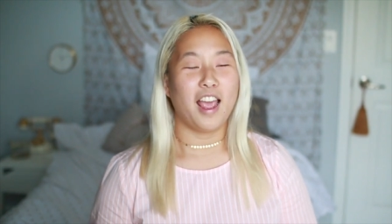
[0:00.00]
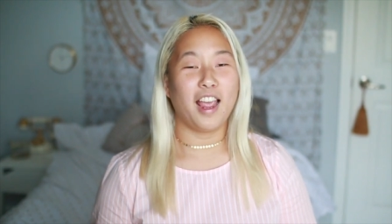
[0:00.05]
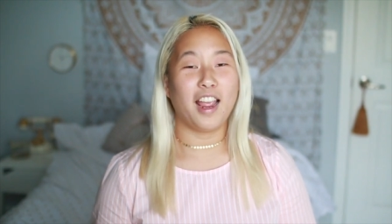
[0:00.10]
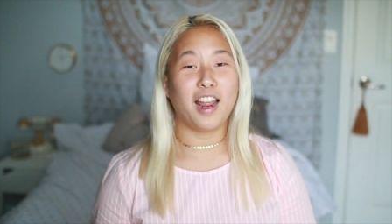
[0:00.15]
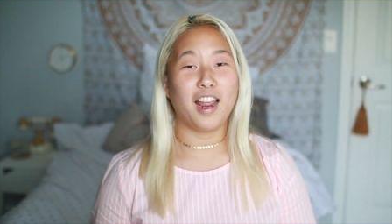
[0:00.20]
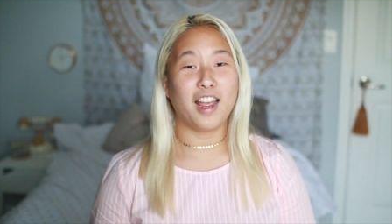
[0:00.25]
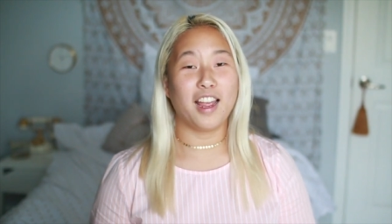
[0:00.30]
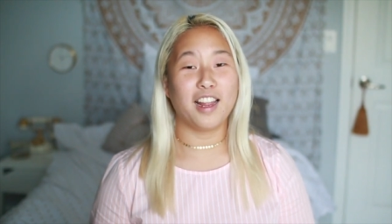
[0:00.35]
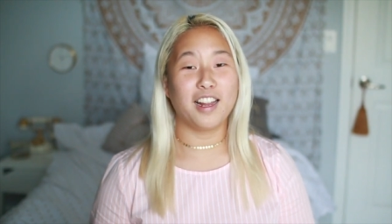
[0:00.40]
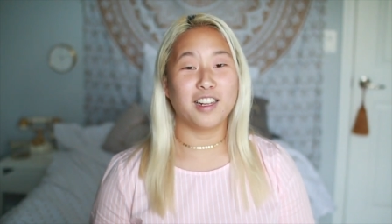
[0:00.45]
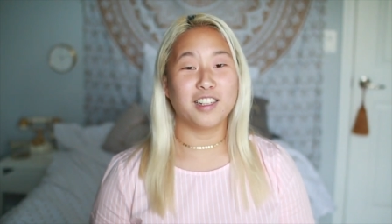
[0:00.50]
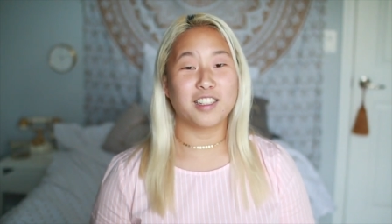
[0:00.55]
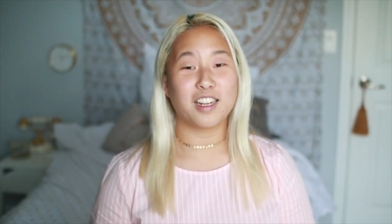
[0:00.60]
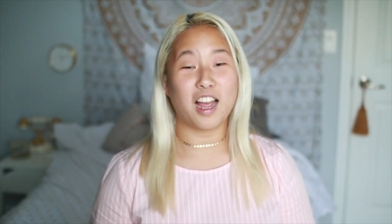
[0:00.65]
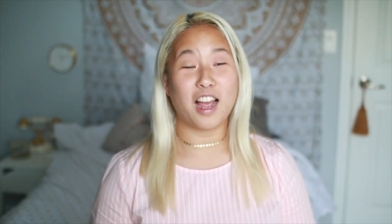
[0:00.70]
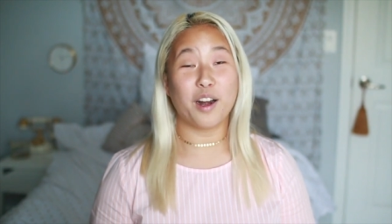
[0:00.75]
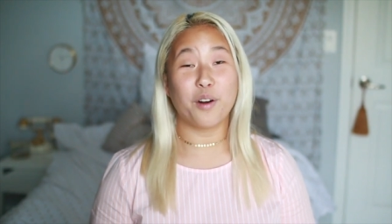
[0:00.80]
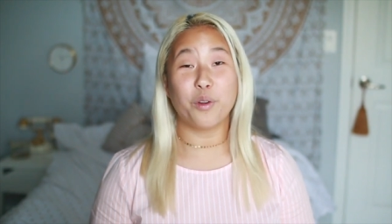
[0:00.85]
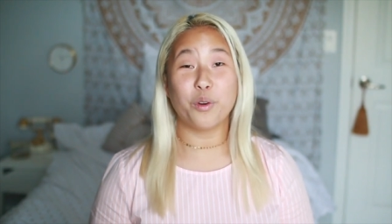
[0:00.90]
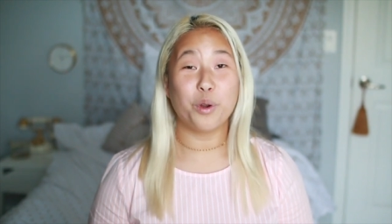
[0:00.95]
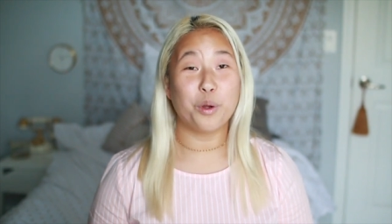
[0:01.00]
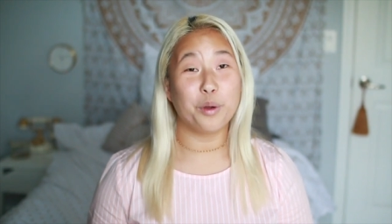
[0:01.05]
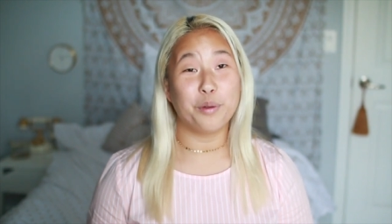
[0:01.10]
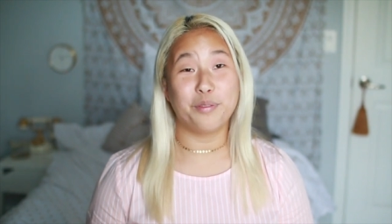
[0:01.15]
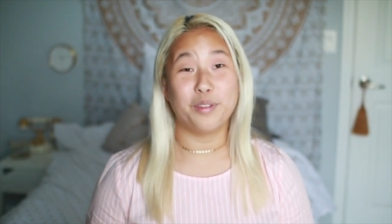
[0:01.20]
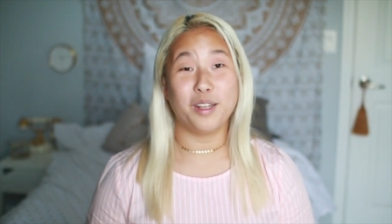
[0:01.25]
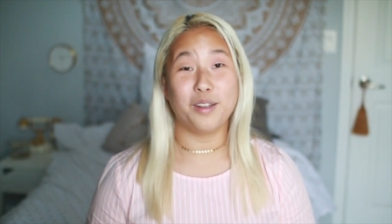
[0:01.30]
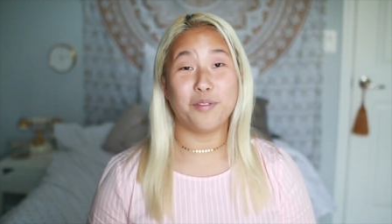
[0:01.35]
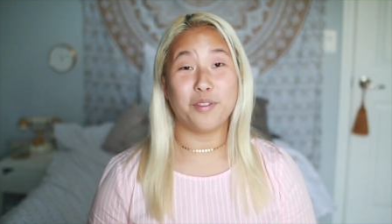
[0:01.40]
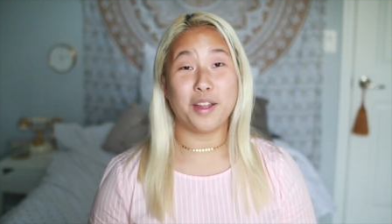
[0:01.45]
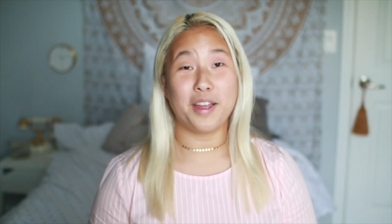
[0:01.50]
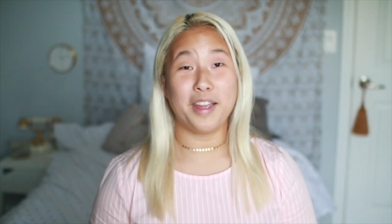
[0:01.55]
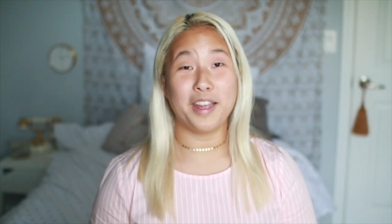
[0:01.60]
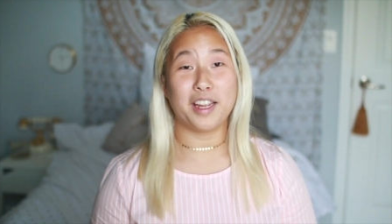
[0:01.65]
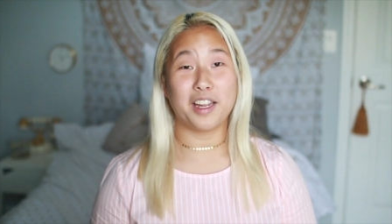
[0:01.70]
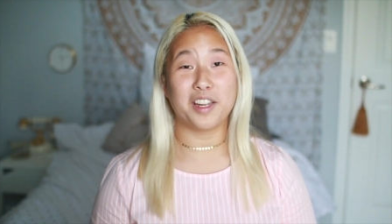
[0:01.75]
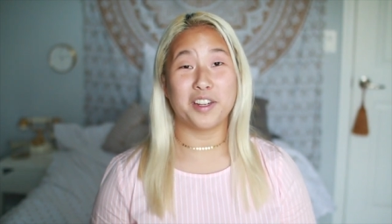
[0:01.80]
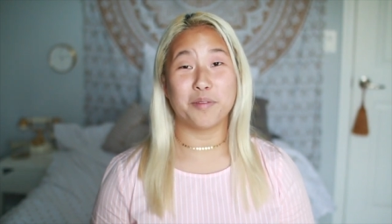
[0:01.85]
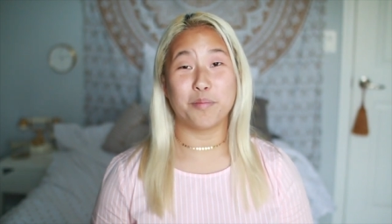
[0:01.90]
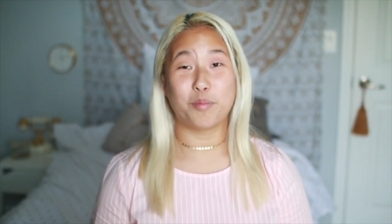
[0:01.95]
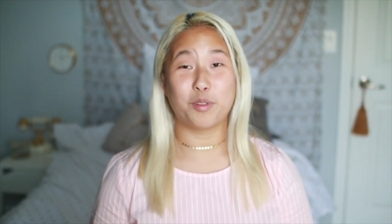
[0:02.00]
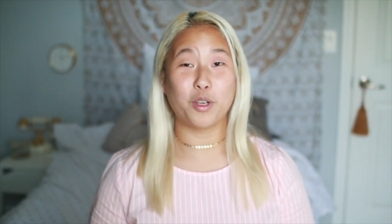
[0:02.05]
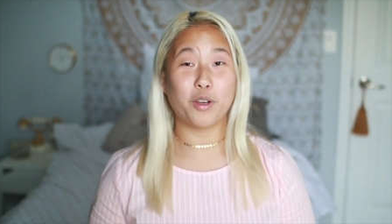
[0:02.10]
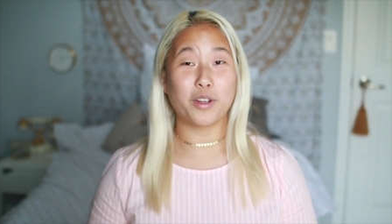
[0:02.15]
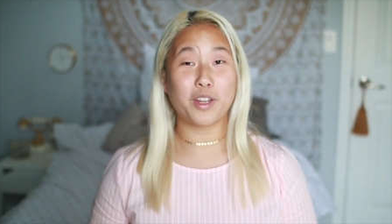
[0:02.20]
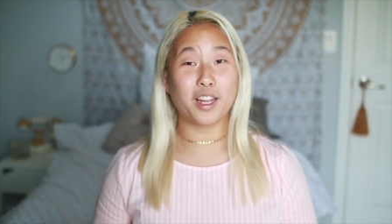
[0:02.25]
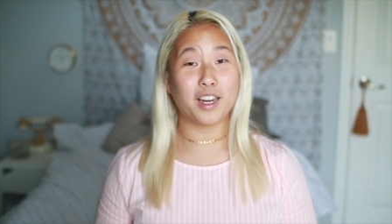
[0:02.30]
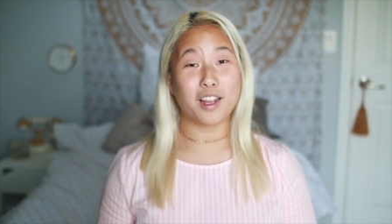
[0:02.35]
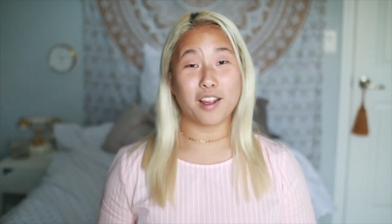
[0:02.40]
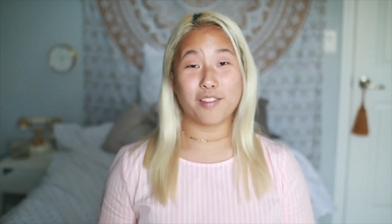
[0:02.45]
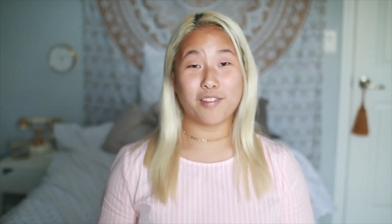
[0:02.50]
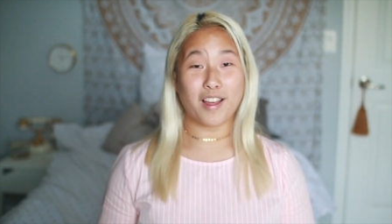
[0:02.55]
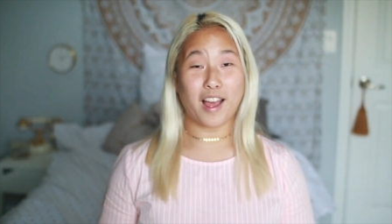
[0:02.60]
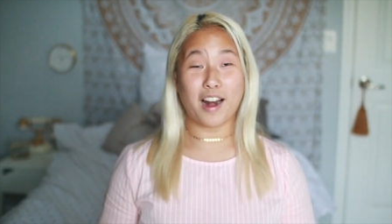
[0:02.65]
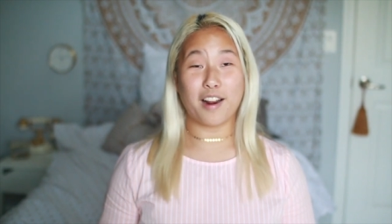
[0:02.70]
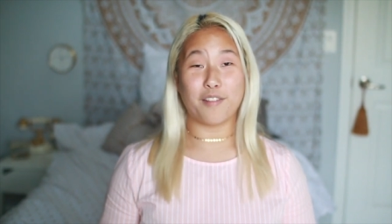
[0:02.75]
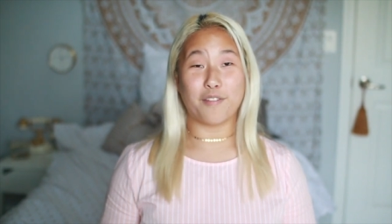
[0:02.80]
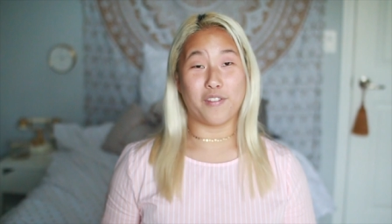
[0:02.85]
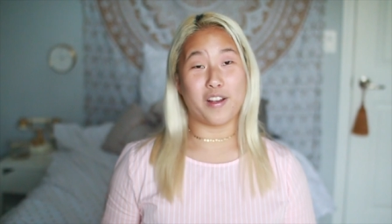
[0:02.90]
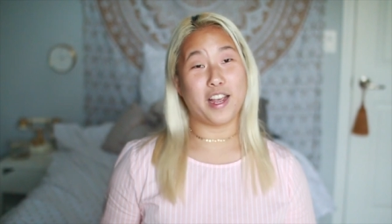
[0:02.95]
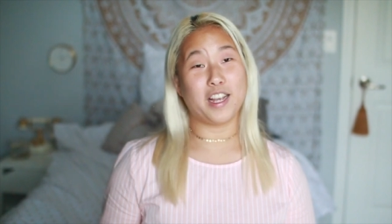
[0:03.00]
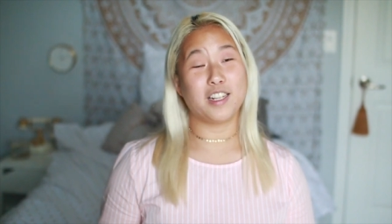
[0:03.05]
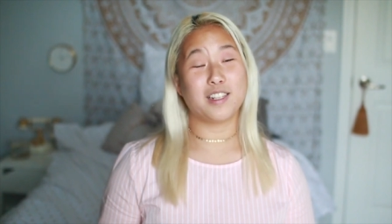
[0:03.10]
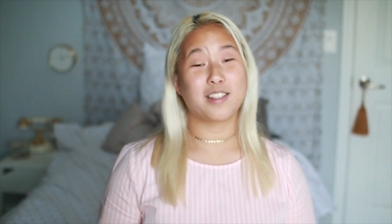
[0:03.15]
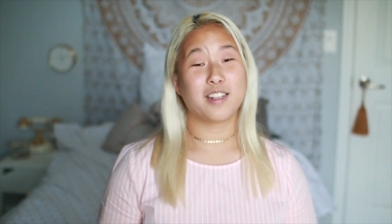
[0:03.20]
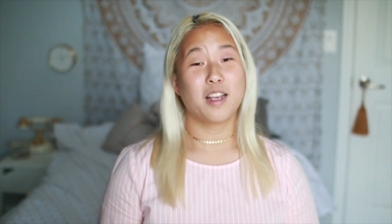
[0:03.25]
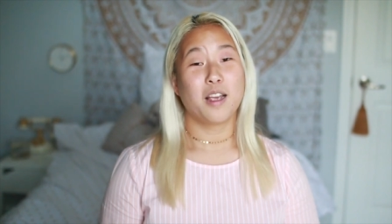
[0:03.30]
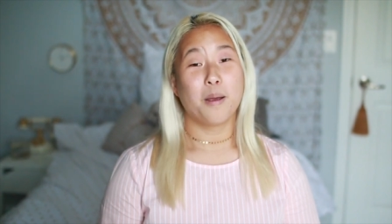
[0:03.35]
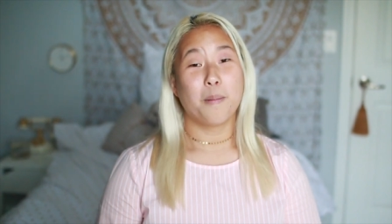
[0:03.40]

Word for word: and I don't know if they've like took any of that advice